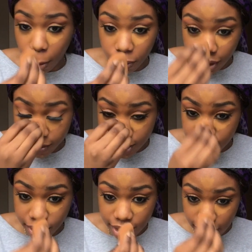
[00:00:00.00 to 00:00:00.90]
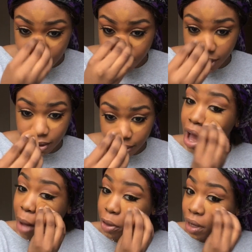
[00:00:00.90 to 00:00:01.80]
whatever situation that you're in.
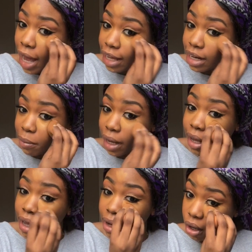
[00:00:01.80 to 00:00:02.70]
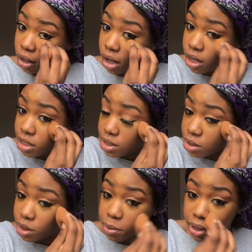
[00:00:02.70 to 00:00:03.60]
I'm not lying, am I? Unless, you
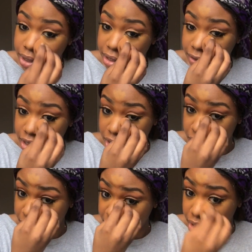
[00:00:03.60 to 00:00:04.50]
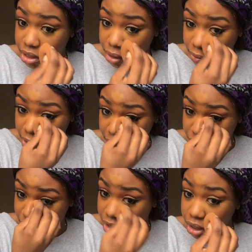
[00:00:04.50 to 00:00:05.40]
know, you put yourself in a situation, then really
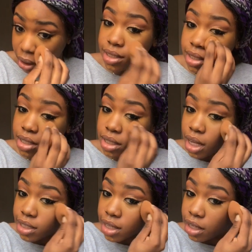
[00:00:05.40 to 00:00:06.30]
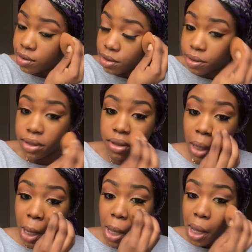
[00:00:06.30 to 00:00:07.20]
and truly, that's kind of your
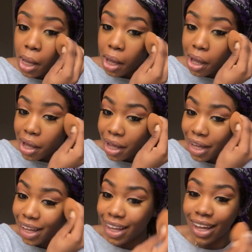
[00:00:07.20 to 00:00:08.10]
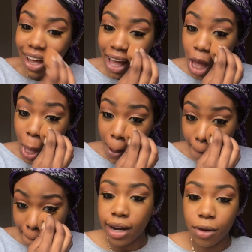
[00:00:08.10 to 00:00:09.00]
own.
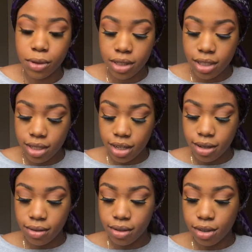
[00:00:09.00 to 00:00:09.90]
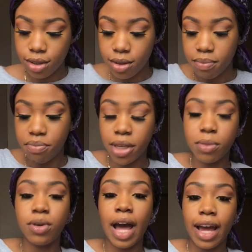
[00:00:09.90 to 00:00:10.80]
And I wanted to, you know, be
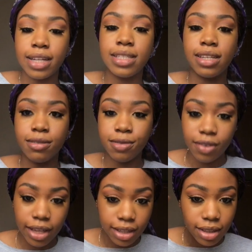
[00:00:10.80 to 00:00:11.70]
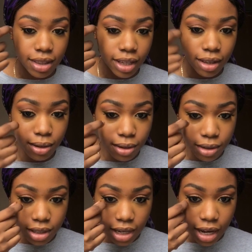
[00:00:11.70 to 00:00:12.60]
more active in thanking
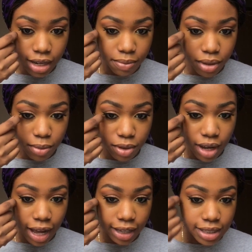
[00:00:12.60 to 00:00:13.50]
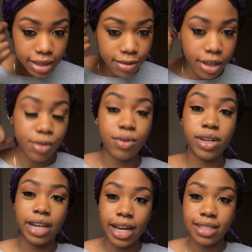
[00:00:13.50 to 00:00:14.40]
God and be more active in
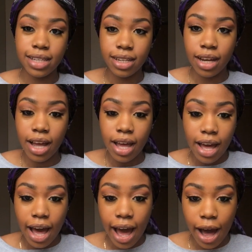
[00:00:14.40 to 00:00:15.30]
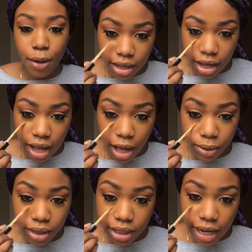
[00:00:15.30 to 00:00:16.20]
realizing how
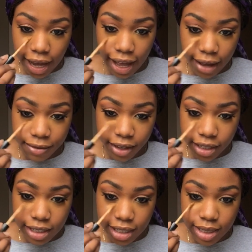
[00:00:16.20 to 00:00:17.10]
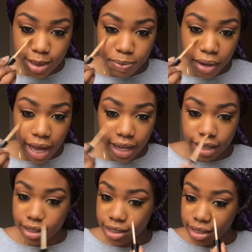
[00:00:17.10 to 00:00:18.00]
good I have it despite,
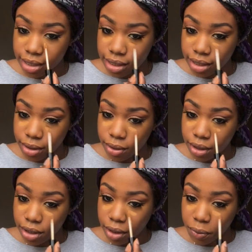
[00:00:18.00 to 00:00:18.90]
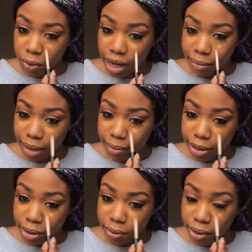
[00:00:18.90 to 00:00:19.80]
you know, what I may be
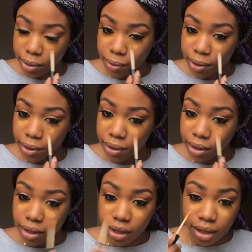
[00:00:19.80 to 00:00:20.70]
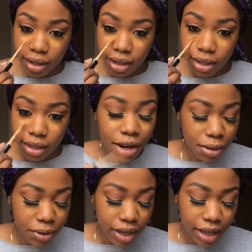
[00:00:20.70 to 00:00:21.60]
going through. I don't know
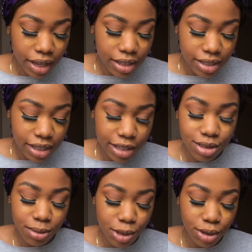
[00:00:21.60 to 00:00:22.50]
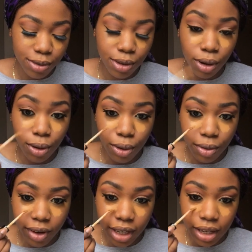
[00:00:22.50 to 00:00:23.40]
what it is. There's some sort of
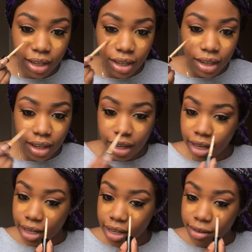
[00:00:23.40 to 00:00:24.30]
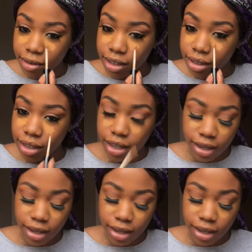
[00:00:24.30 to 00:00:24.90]
glory in living